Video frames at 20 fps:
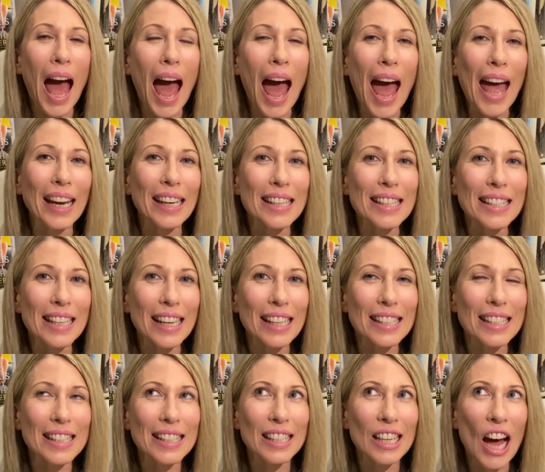And
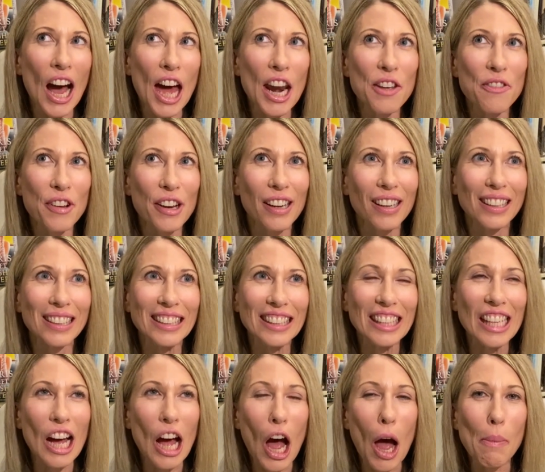it's kind of a,
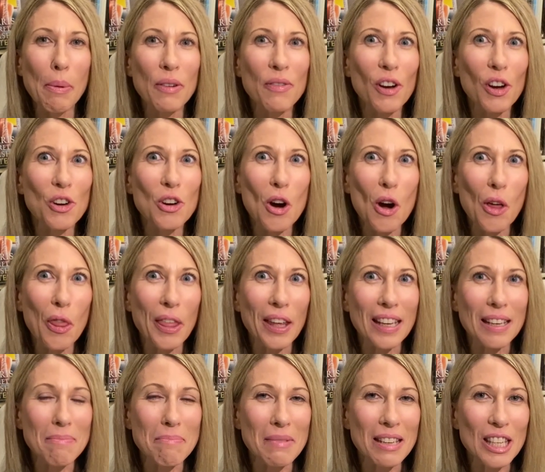a bit of a
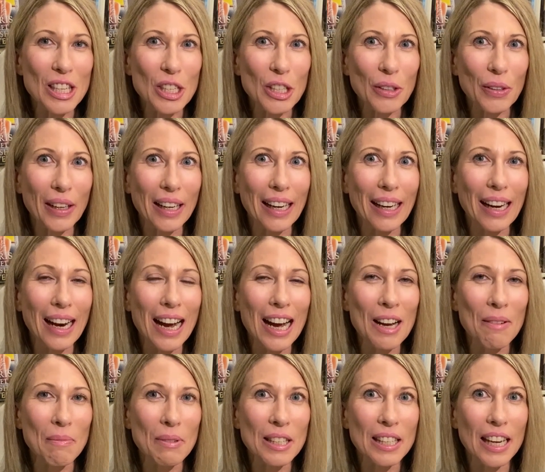gothic mystery
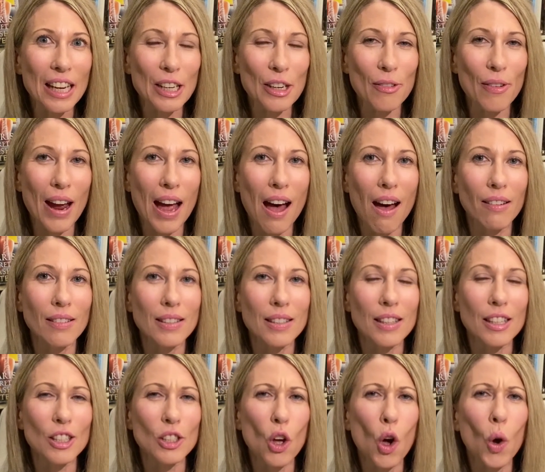um, set around
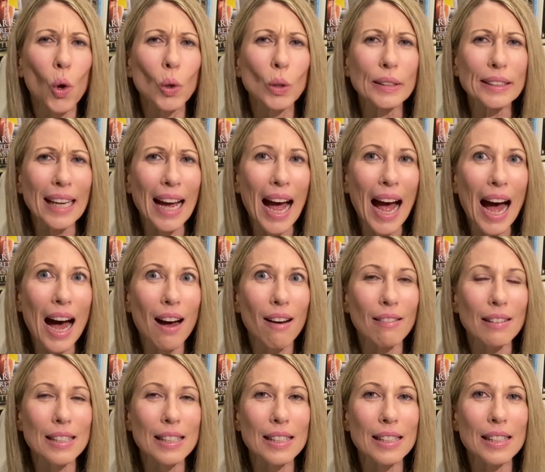this old
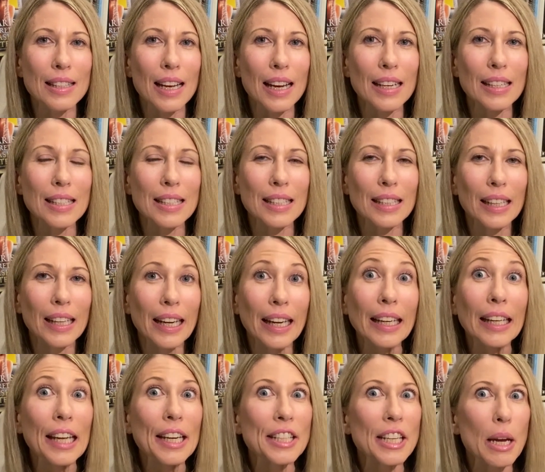house that
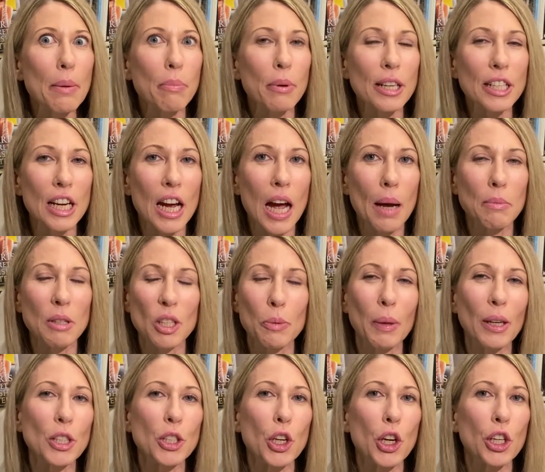in contemporary times has
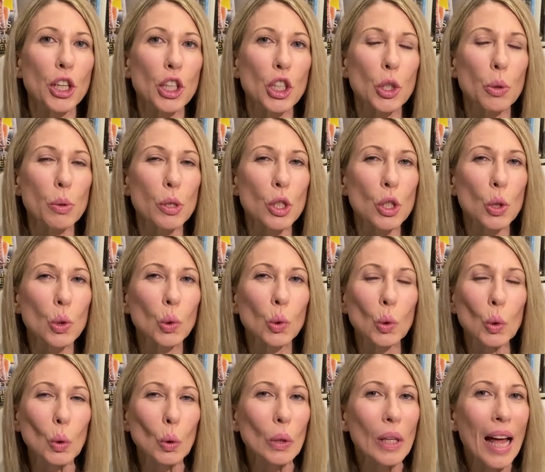been turned into a
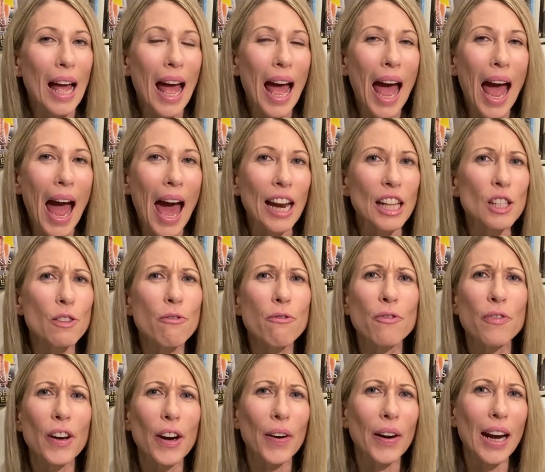school. And it's
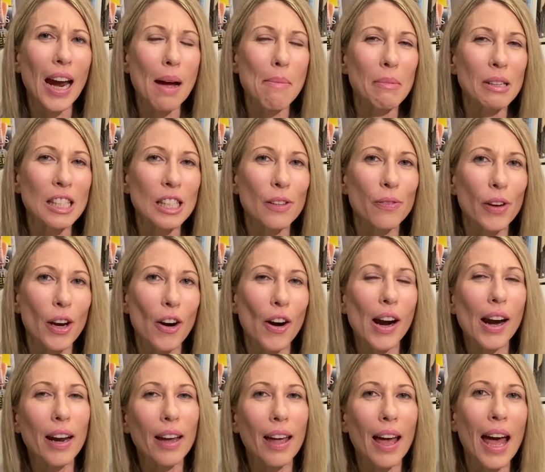very
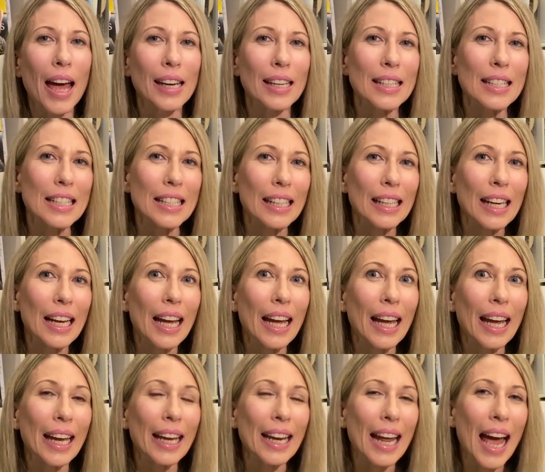atmospheric, and
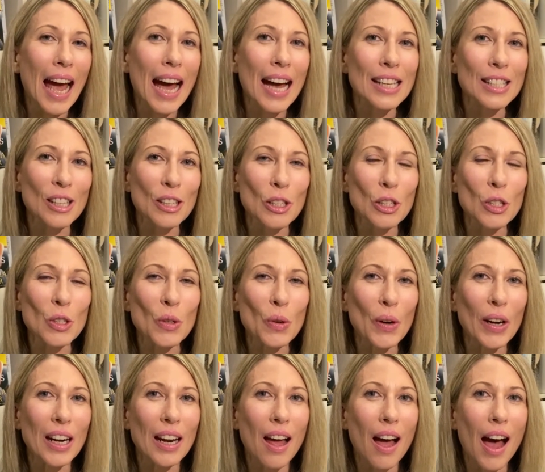it has a
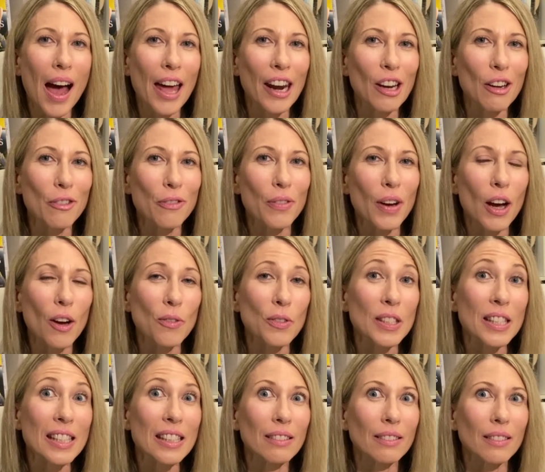storyline of, of
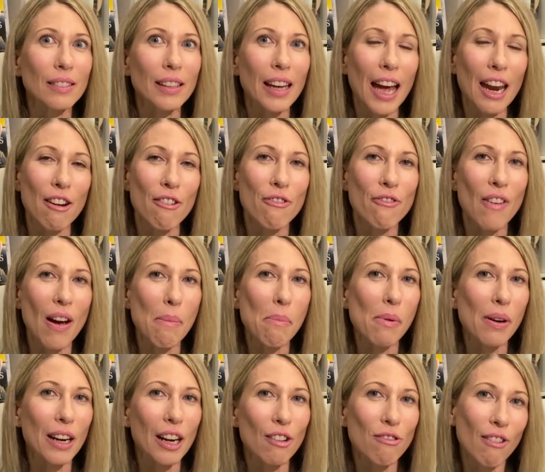silk and
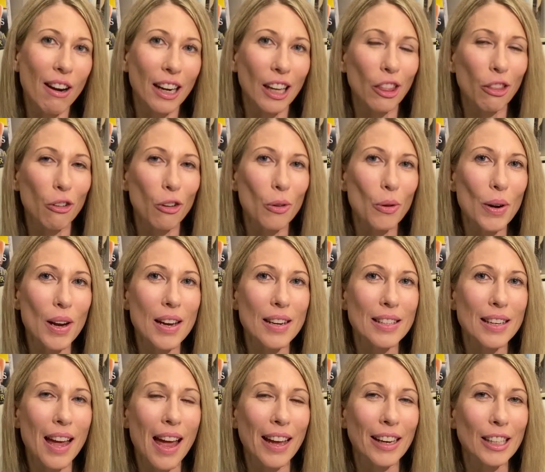fabric running through
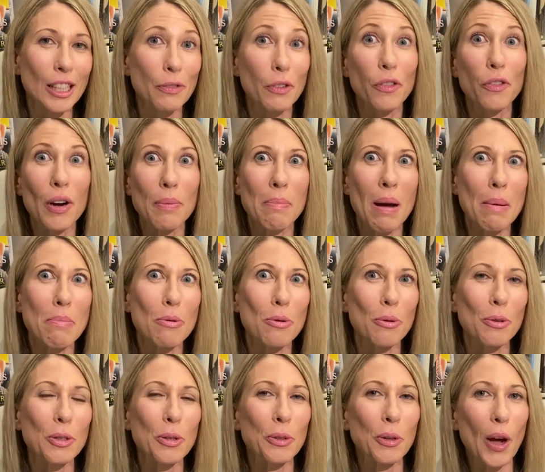it. And if you've read my
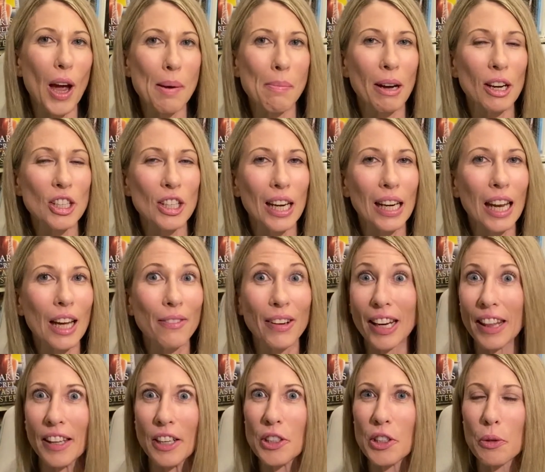books, you'll know how much I love
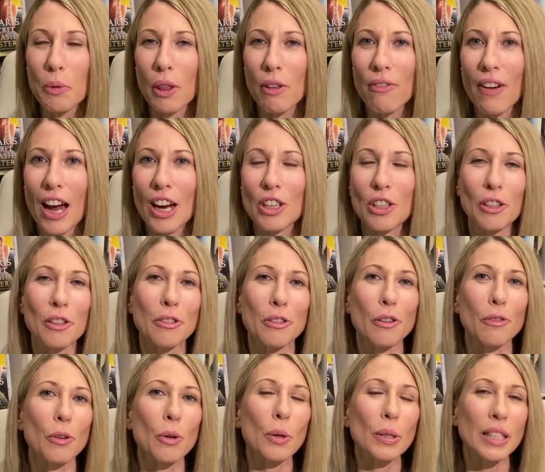anything to do with fashion. So
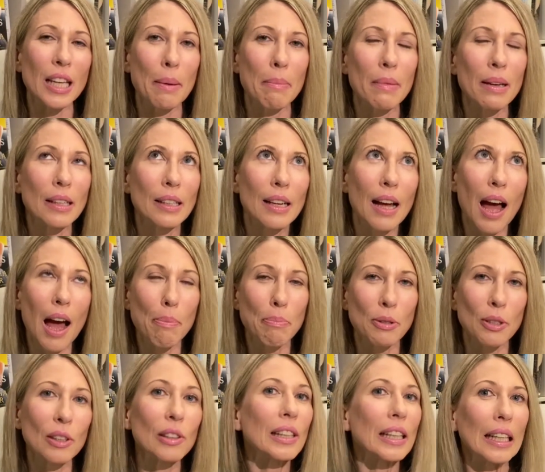of course, I'm
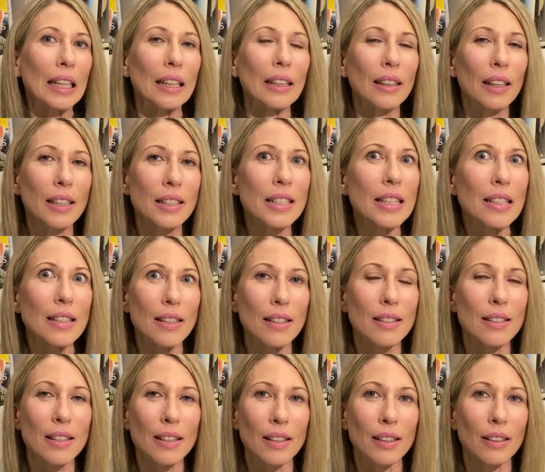absolutely
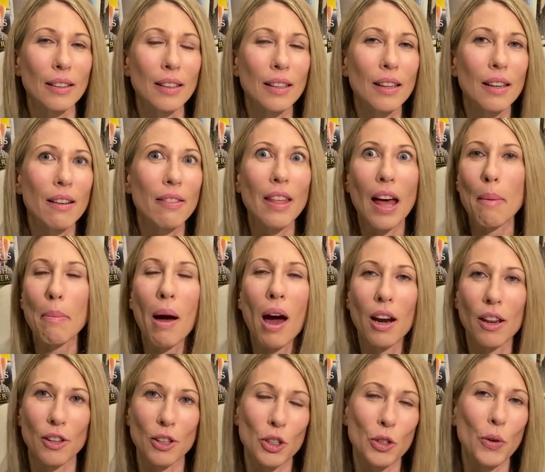addicted to that
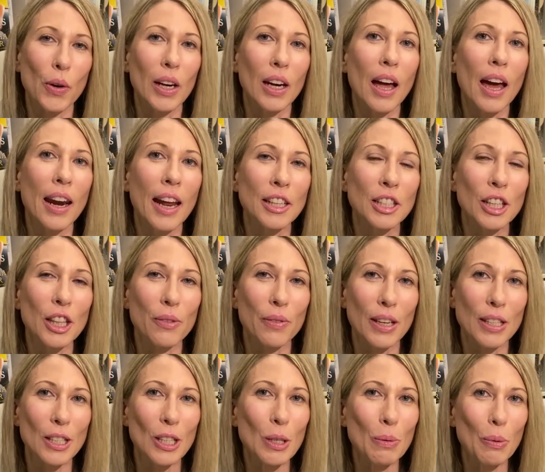part of the storyline and to the
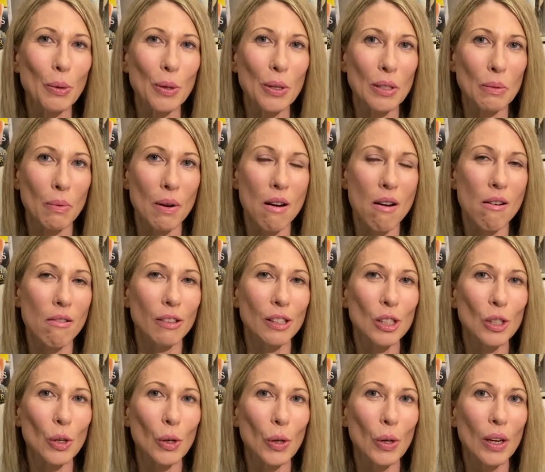rest of the book as well.
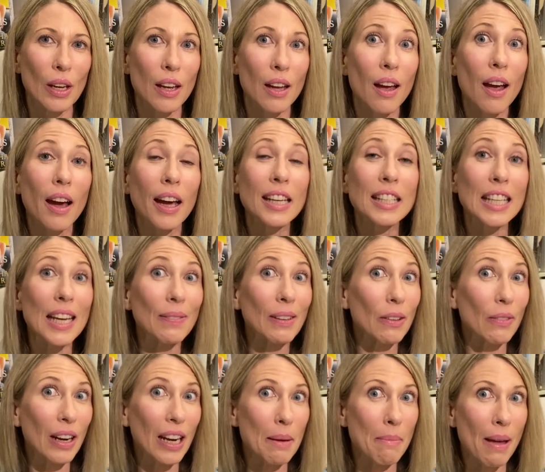So I could
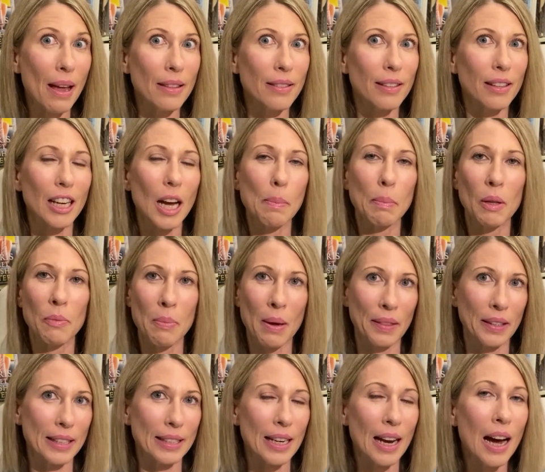definitely recommend in a couple of
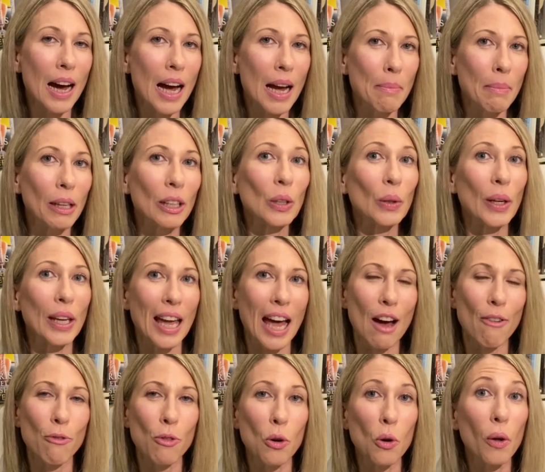months' time looking
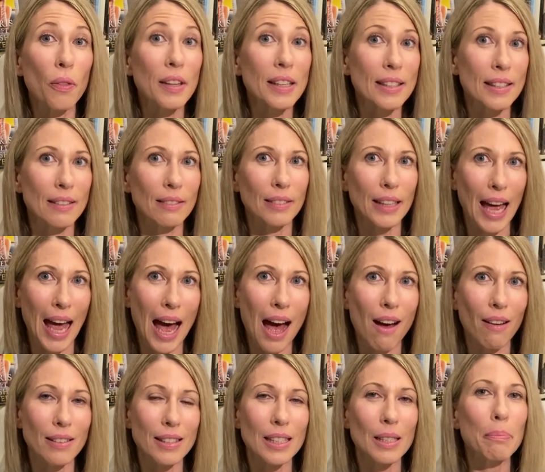out for The Silk
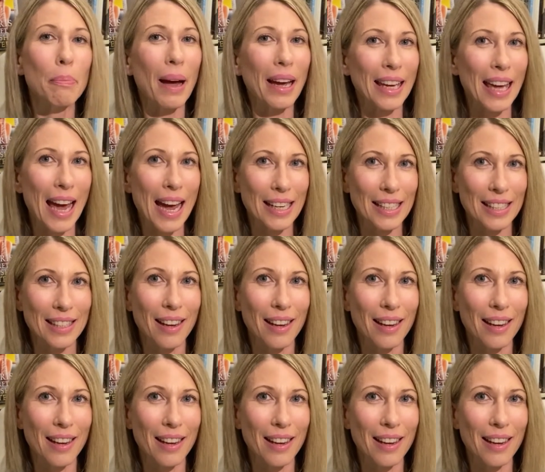House by Kate